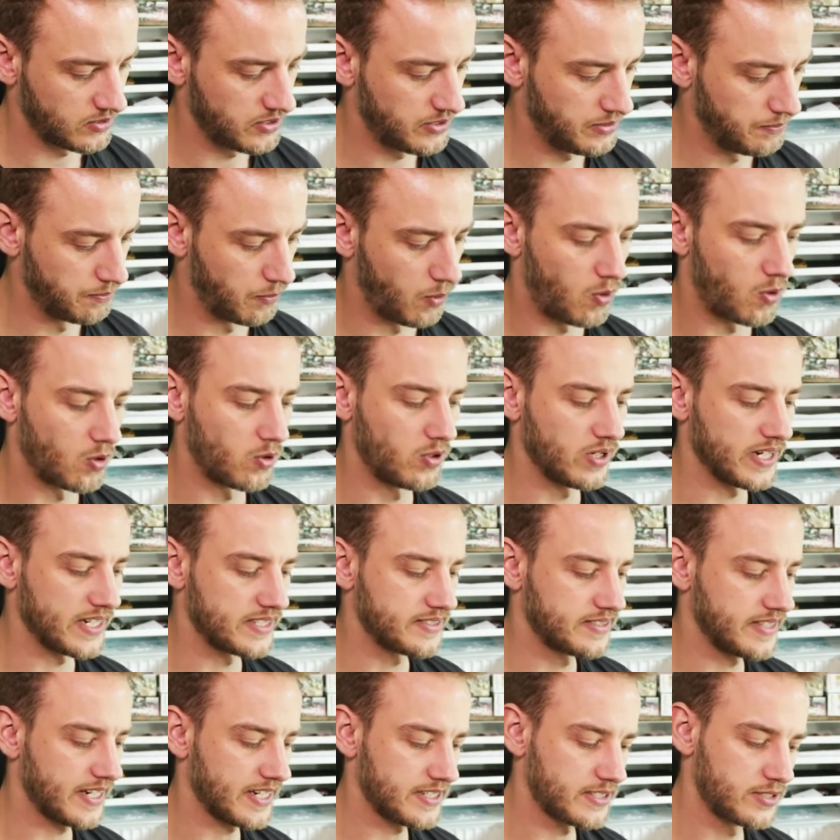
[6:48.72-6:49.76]
more
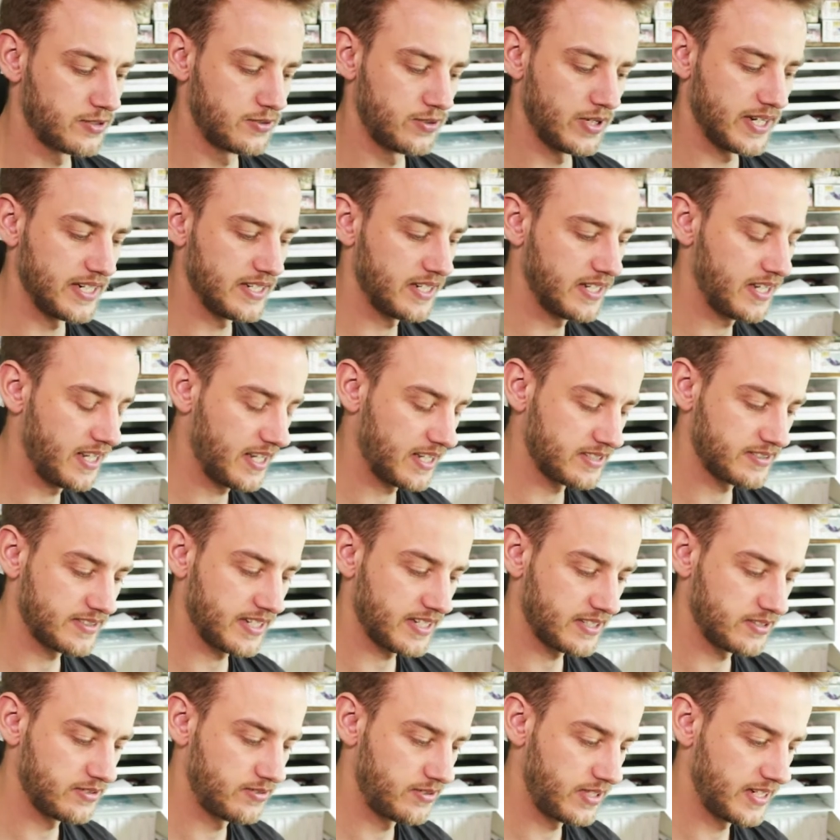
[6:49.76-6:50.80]

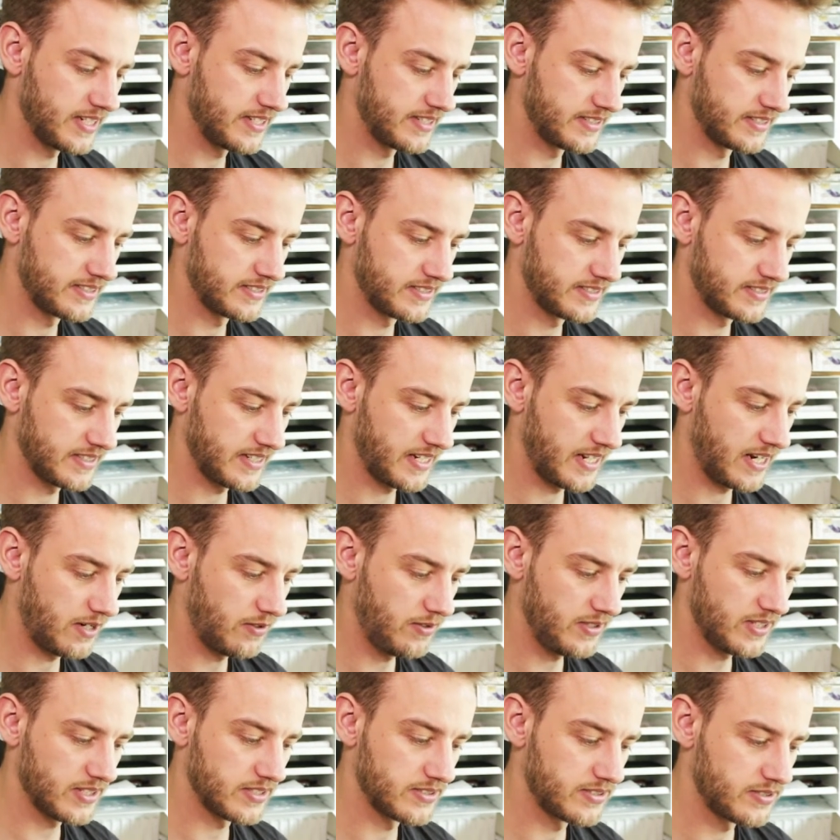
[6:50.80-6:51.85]
exaggerated
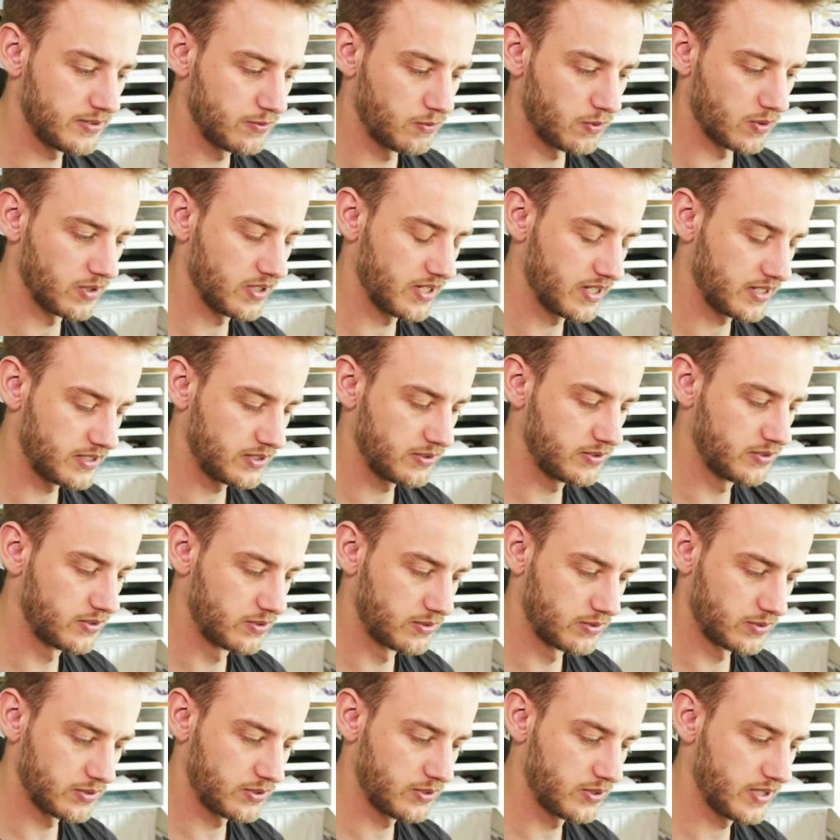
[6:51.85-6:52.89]
areas
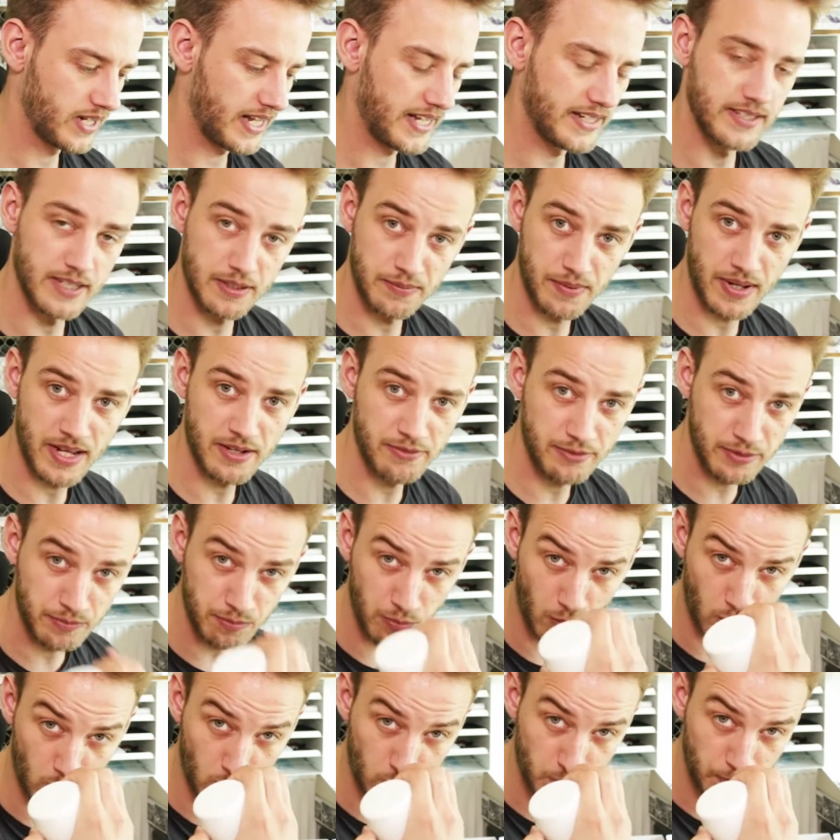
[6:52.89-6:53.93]
you'll end up having
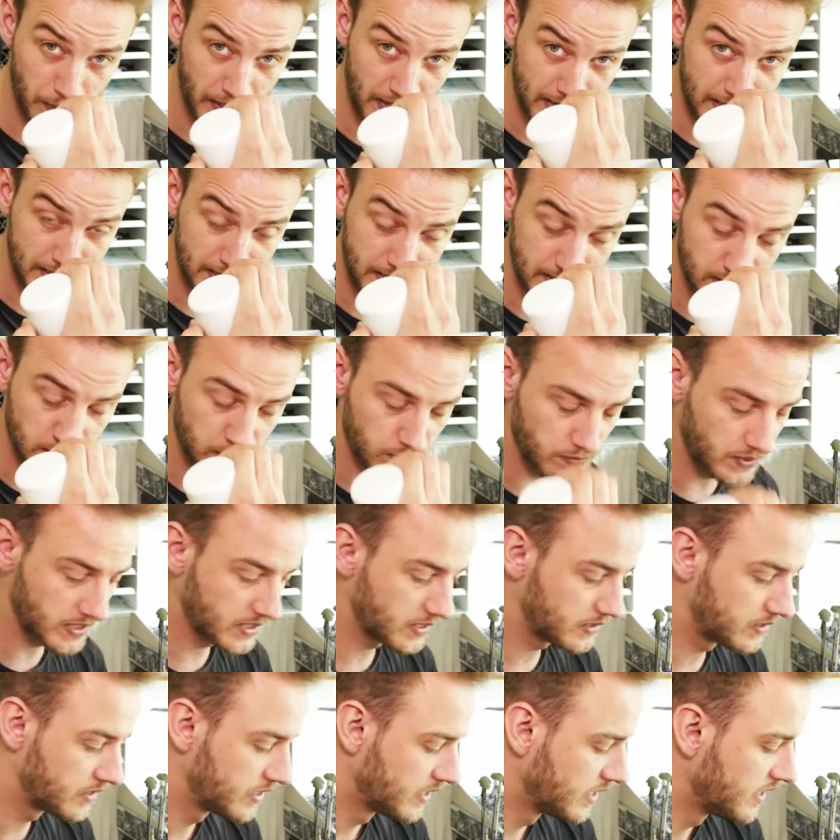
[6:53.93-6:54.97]
more paint,
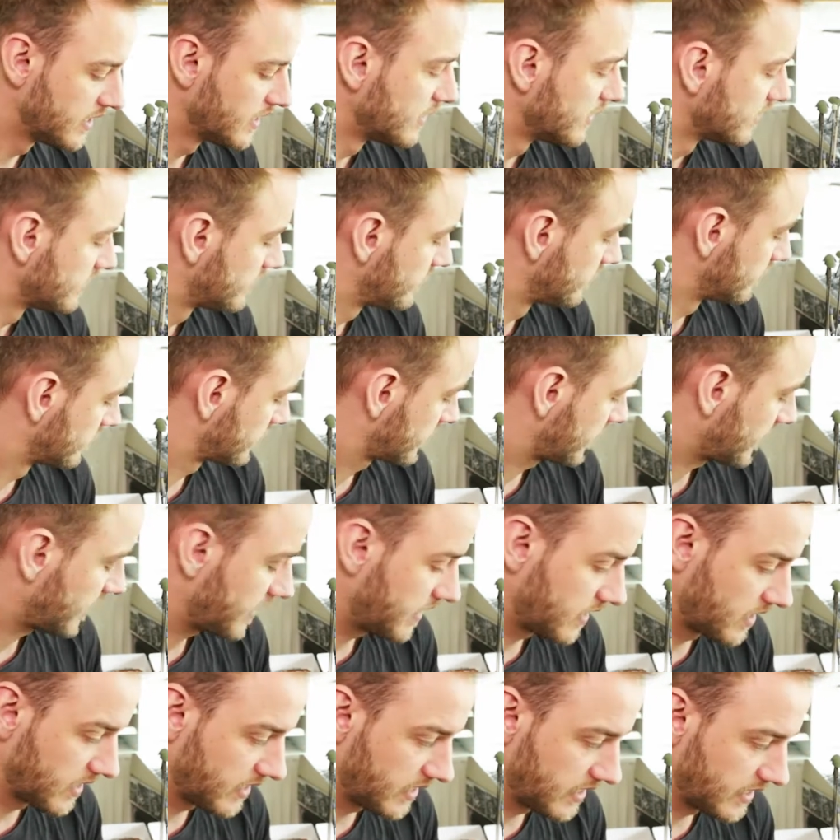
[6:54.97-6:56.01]
and this is
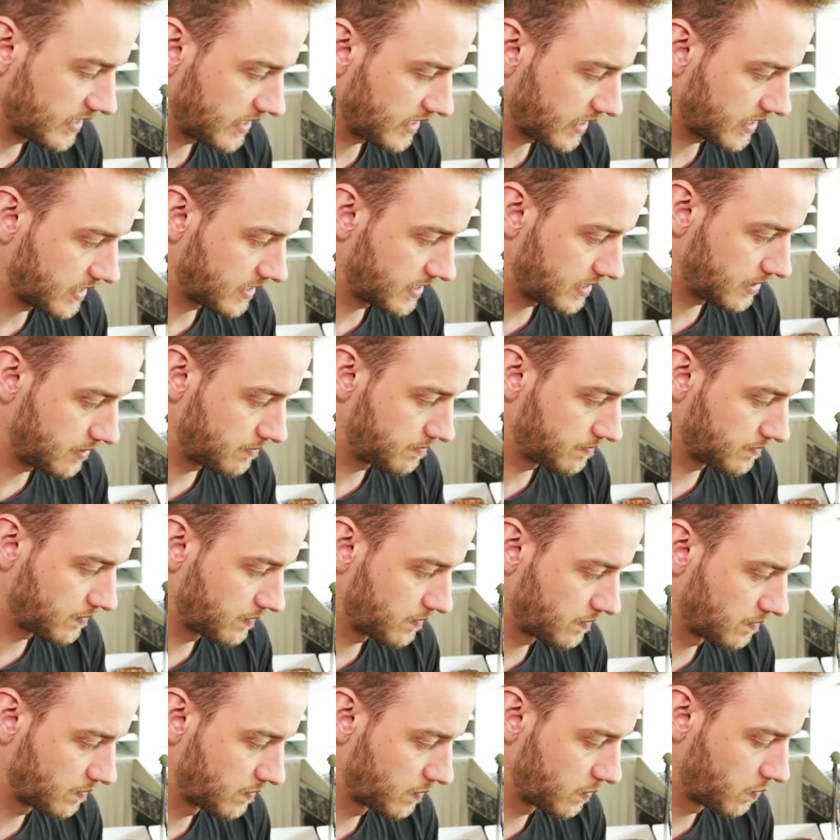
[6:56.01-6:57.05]
kind of like
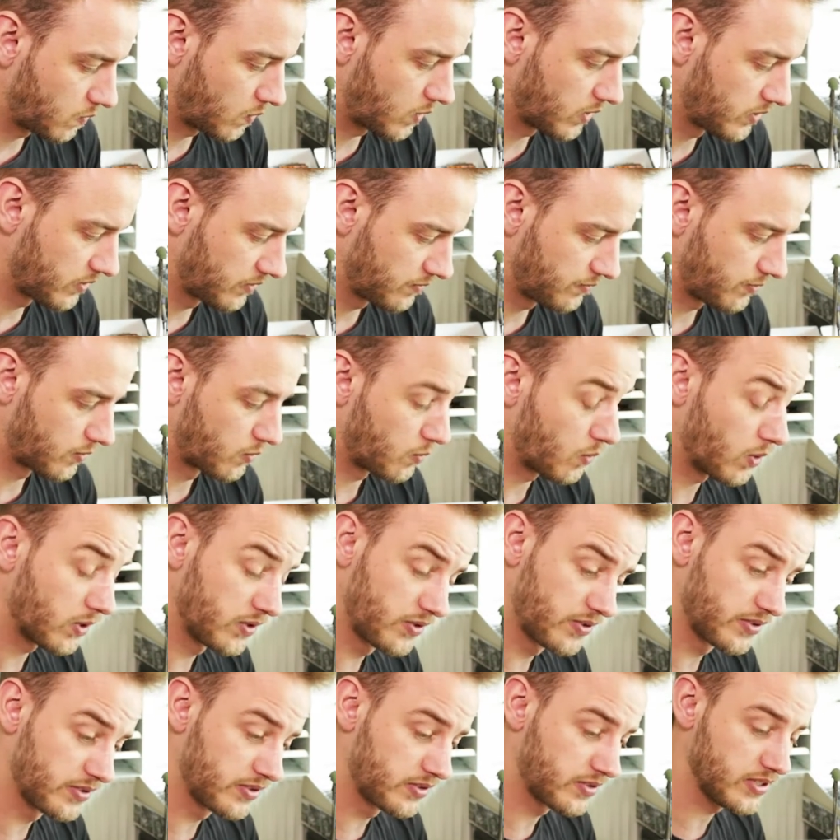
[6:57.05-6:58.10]

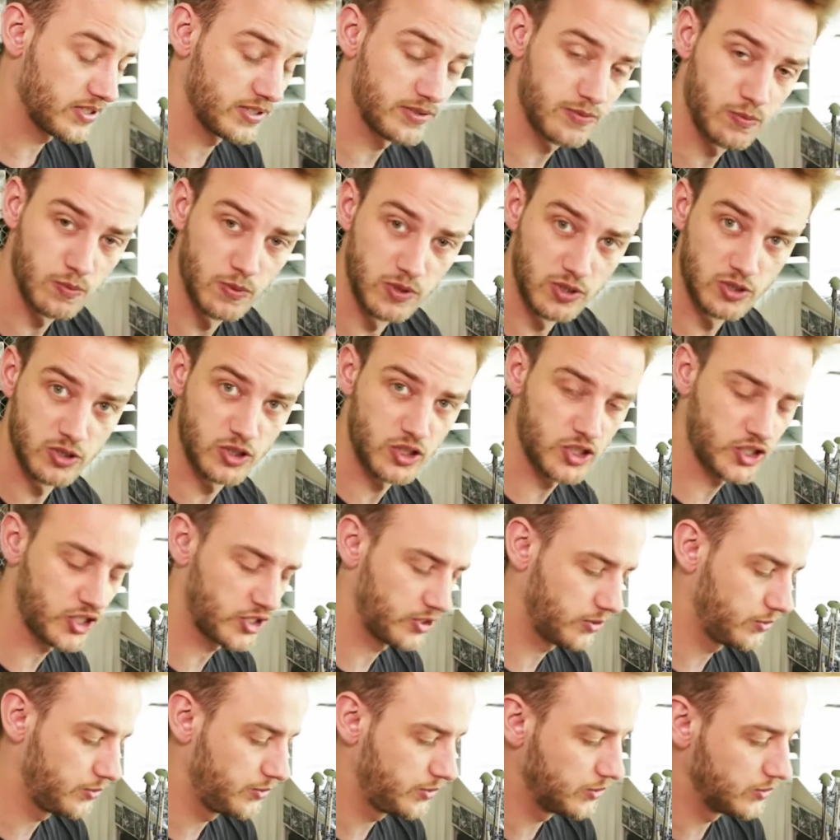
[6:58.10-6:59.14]
once it will
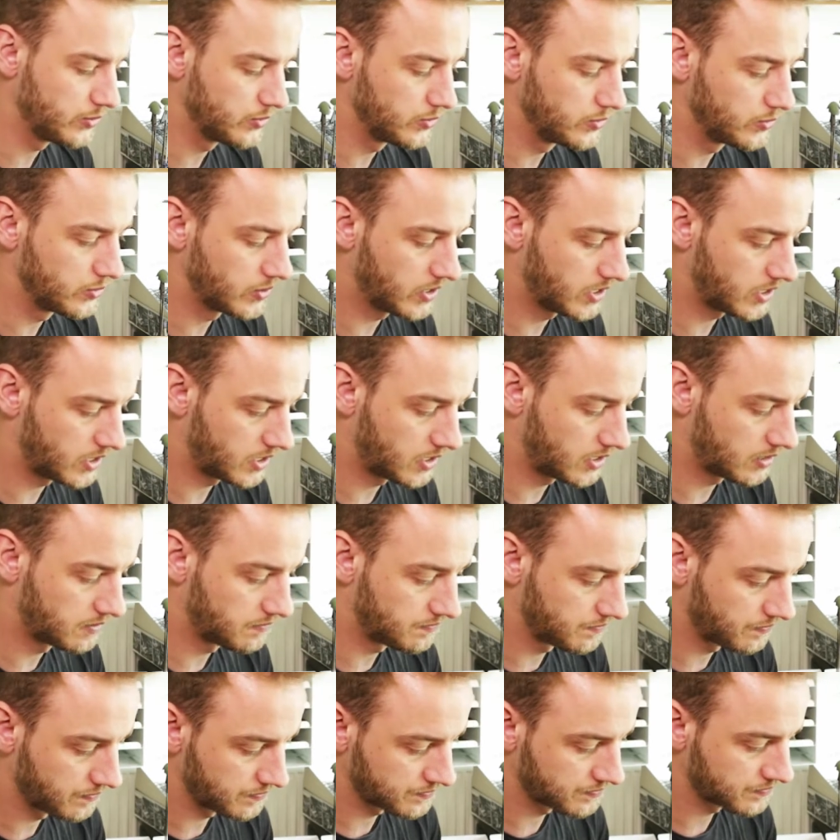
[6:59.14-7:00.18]
show
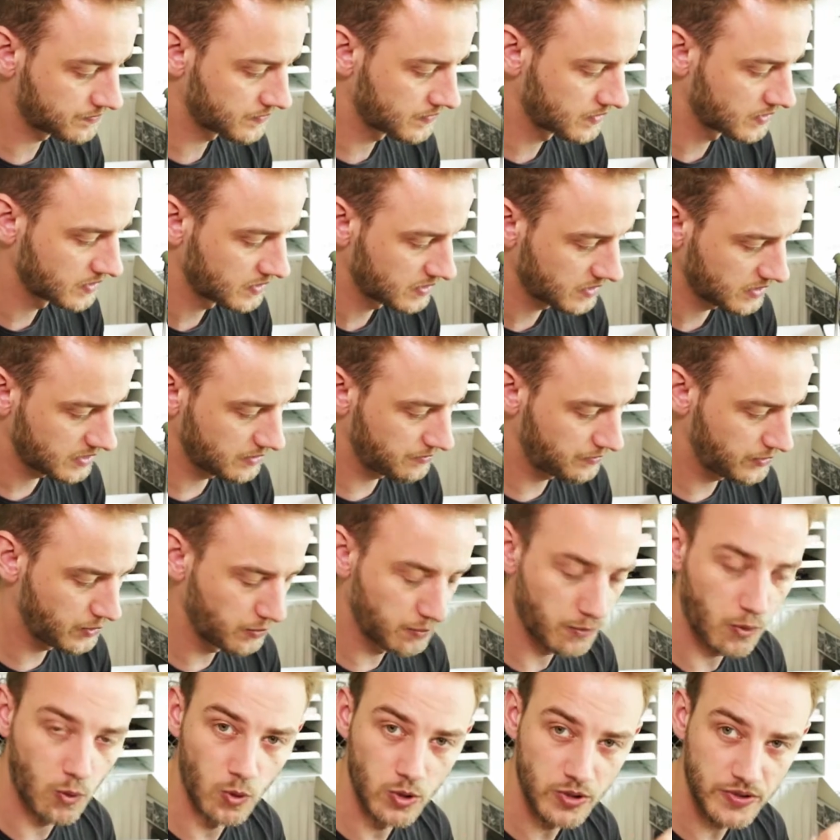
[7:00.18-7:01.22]
you give you
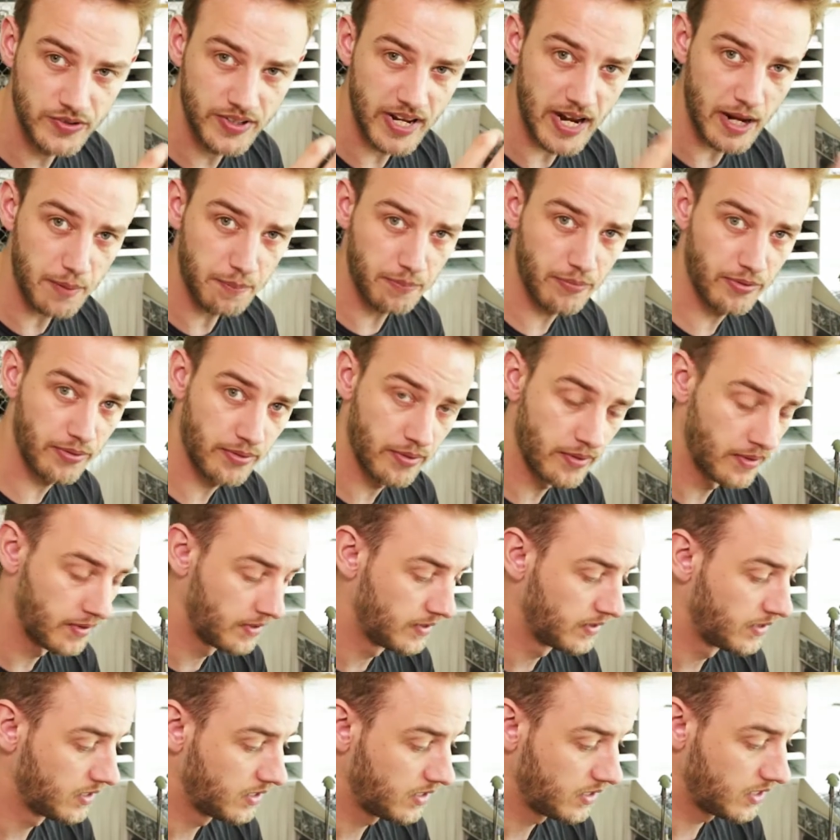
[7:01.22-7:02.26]
more depth
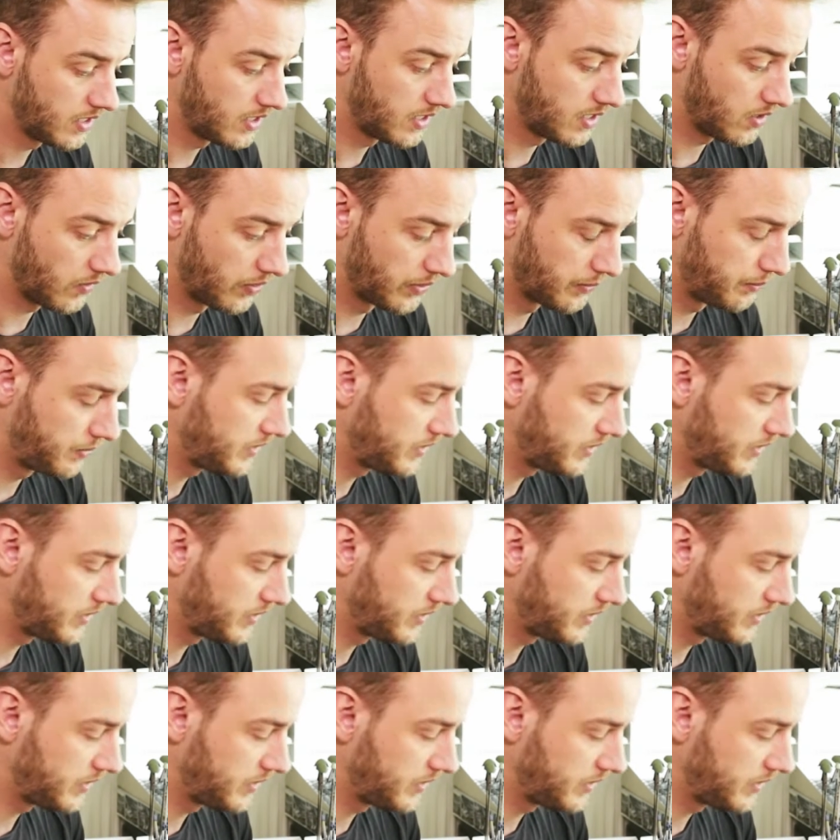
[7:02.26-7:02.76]
on the